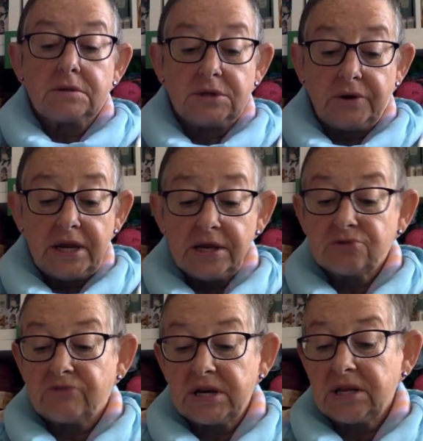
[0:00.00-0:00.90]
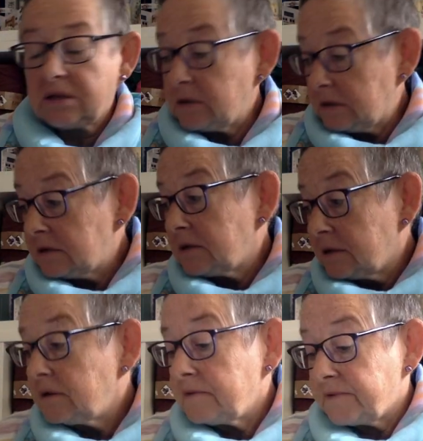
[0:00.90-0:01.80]
So he's ready
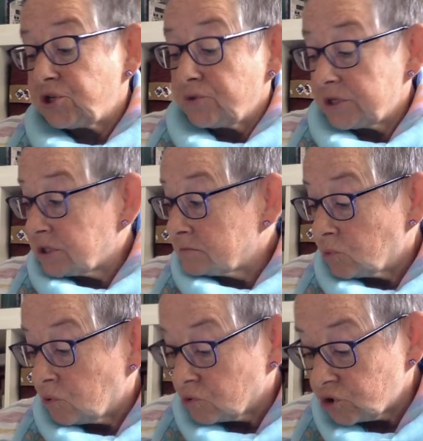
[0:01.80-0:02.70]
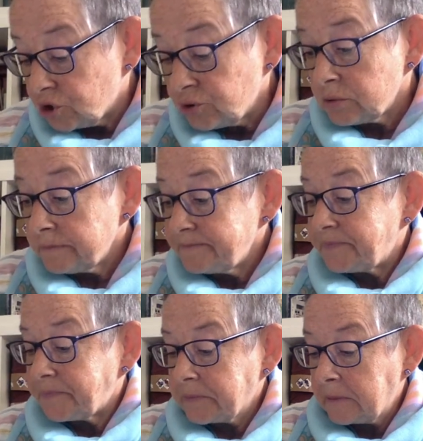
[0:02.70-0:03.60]
for doing some more too.
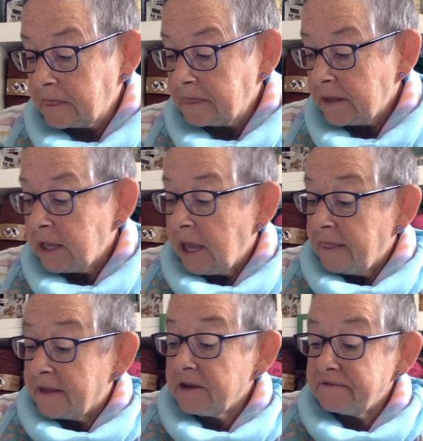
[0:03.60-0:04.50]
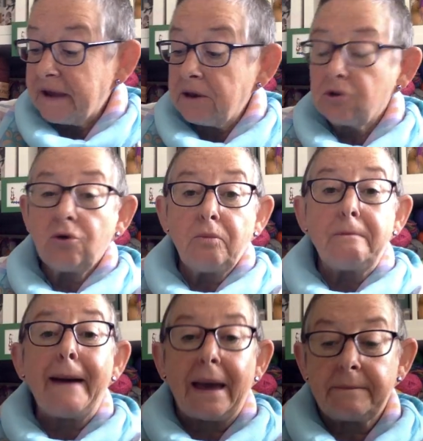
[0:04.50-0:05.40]
Then I found an old
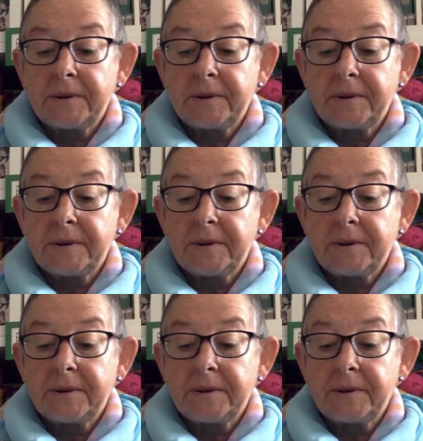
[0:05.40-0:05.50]
map.